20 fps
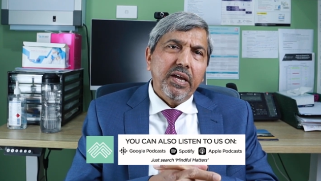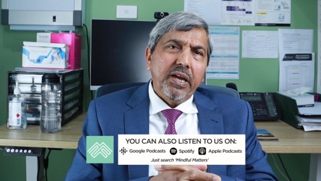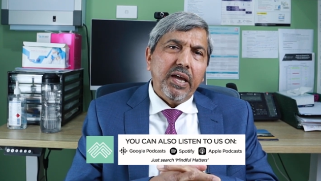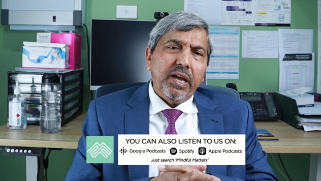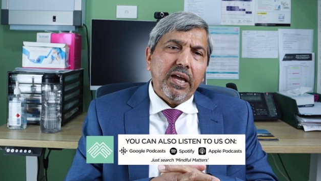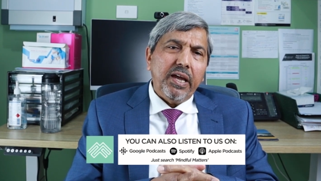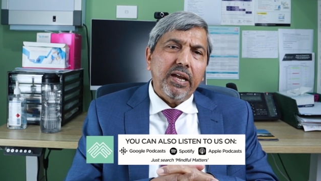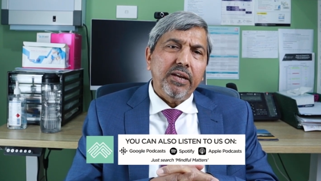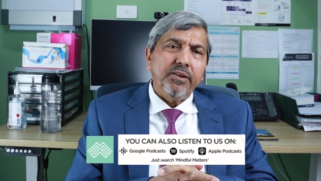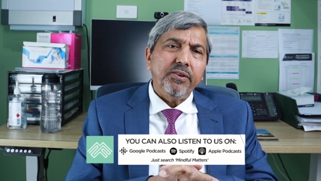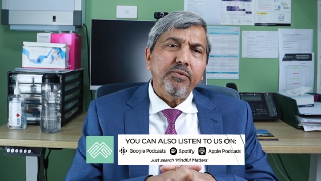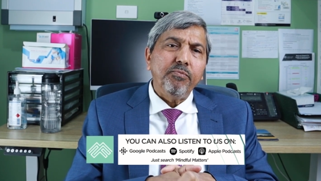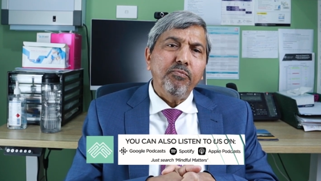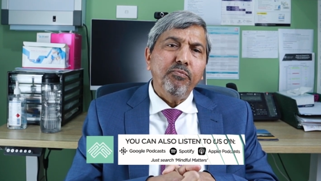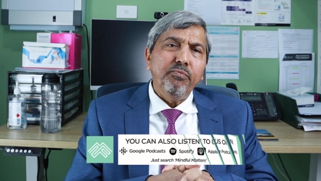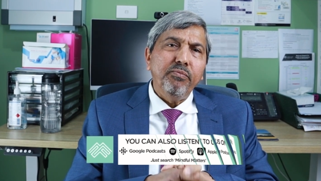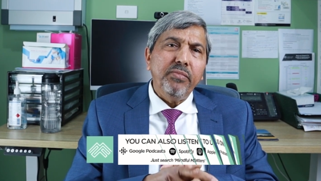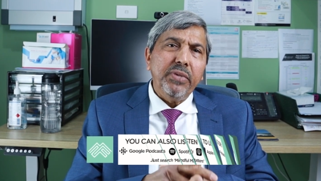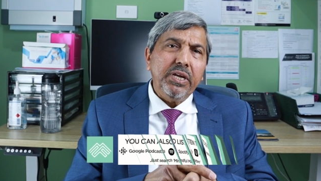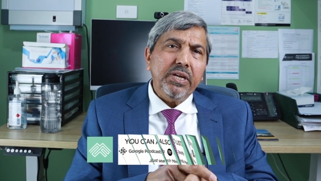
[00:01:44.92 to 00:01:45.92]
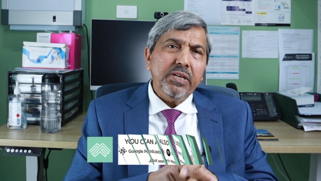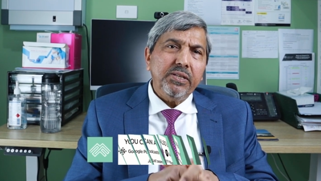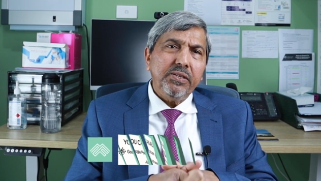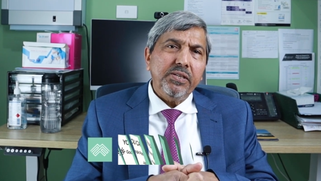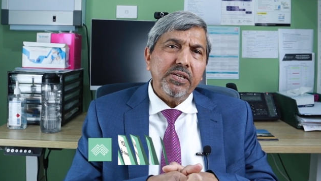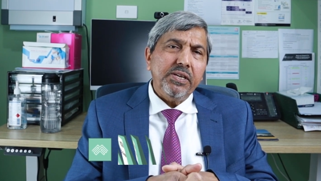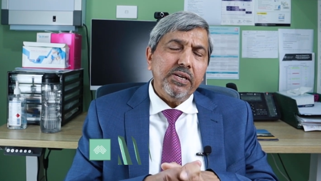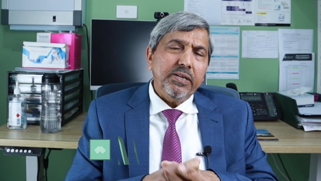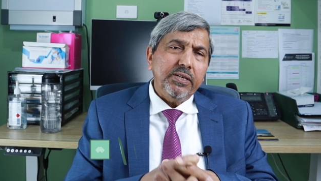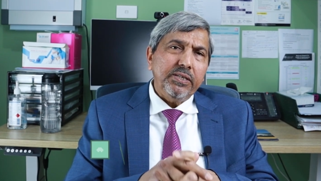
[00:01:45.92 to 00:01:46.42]
and main
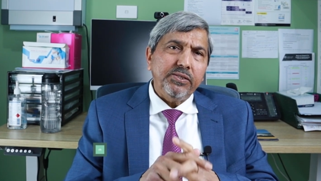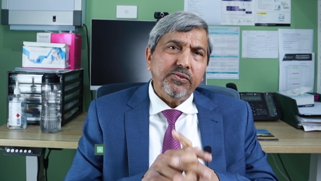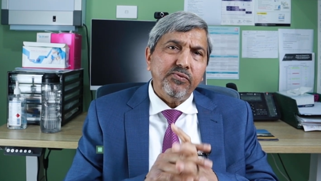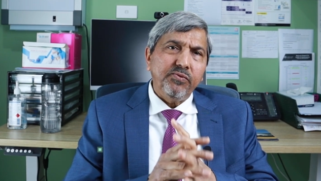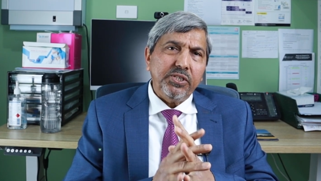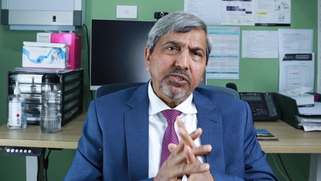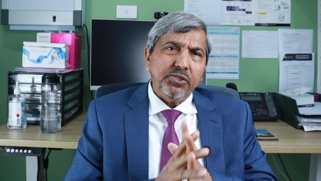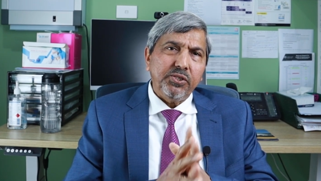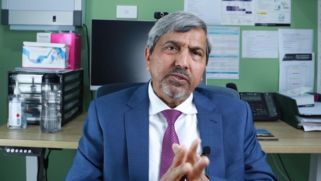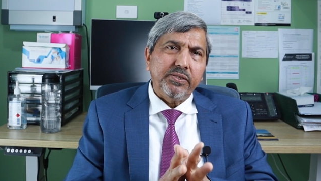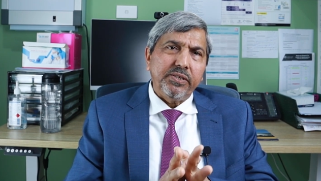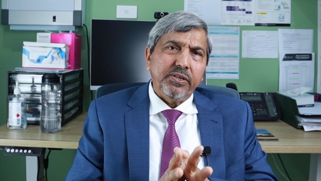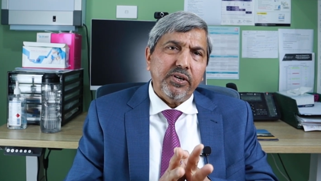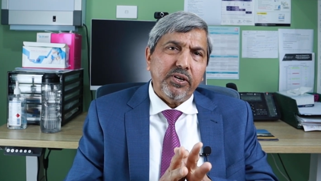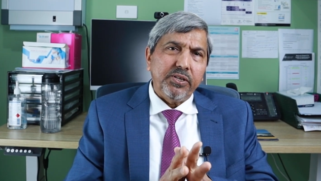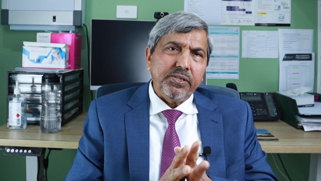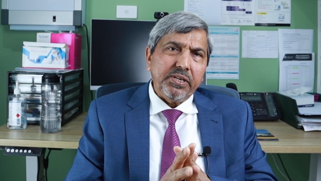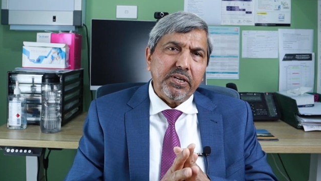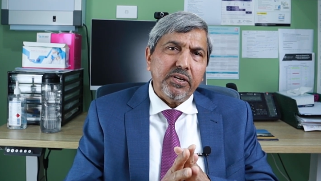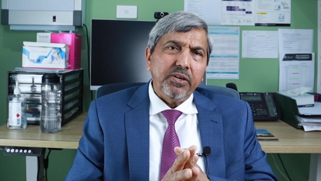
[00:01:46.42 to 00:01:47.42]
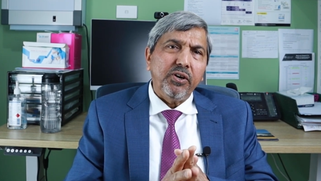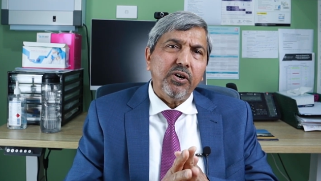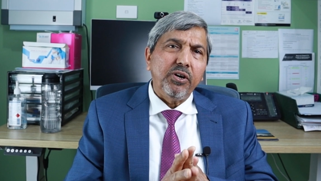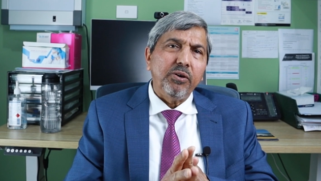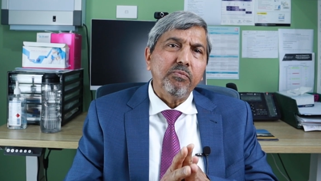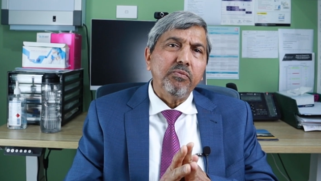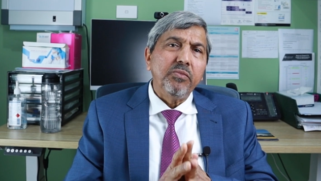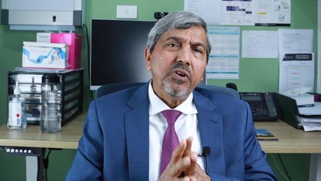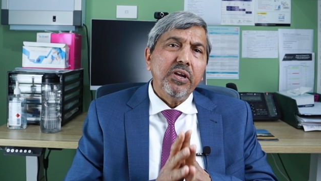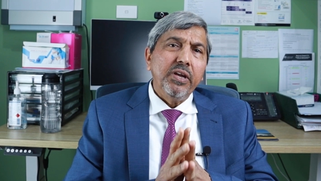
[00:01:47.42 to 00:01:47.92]
thing is which is causing a
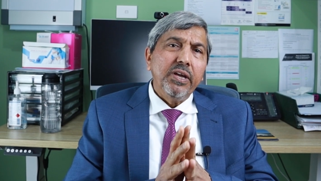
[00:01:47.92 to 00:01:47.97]
harm